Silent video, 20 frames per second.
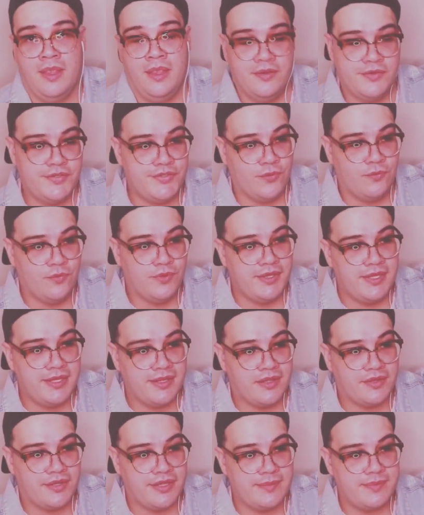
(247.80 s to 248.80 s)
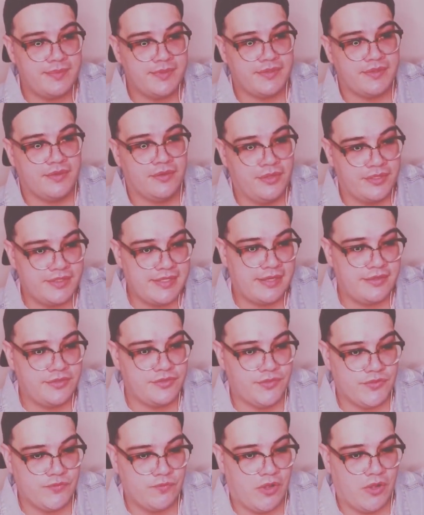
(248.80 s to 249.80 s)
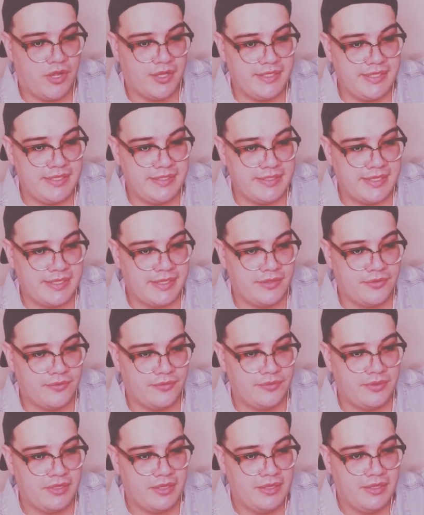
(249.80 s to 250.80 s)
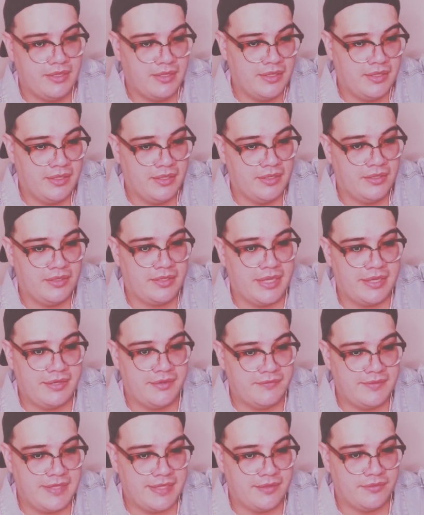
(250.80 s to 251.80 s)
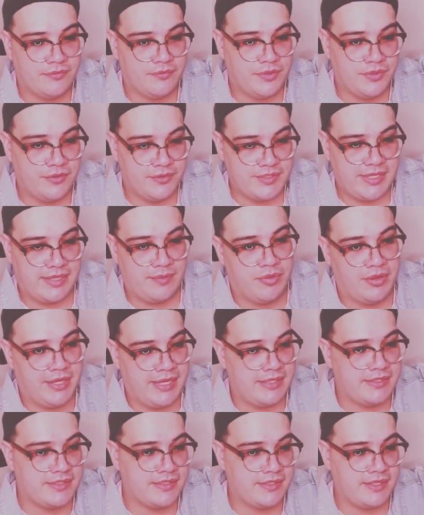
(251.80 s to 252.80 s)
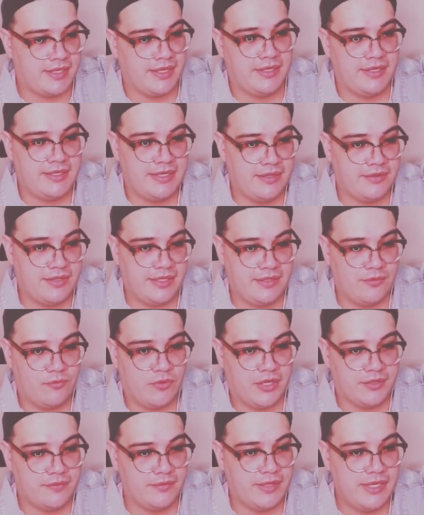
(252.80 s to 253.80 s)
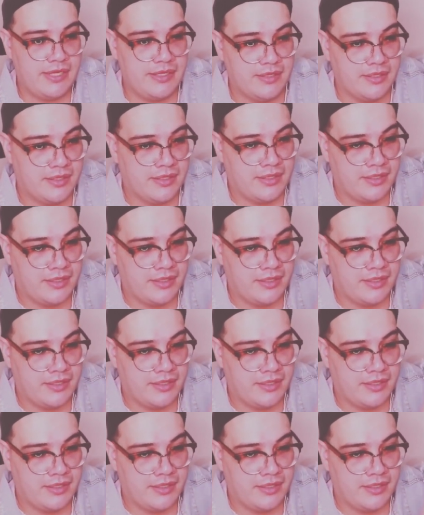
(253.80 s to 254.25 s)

So one of the clips, it looks like she was walking down, kind of down where there's like plants, kind of down like a walkway.